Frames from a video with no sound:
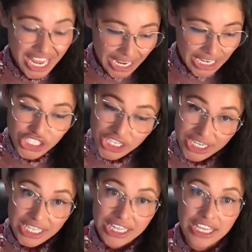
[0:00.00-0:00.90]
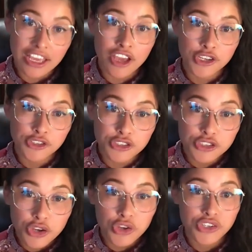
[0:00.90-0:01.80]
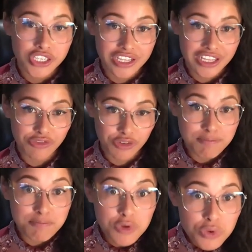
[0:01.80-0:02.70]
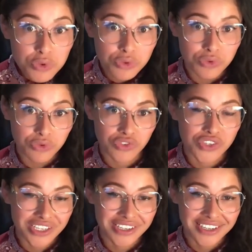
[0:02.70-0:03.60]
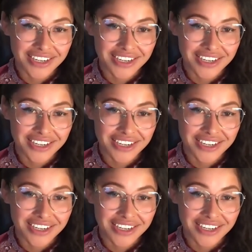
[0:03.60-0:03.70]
energetically, surgically removed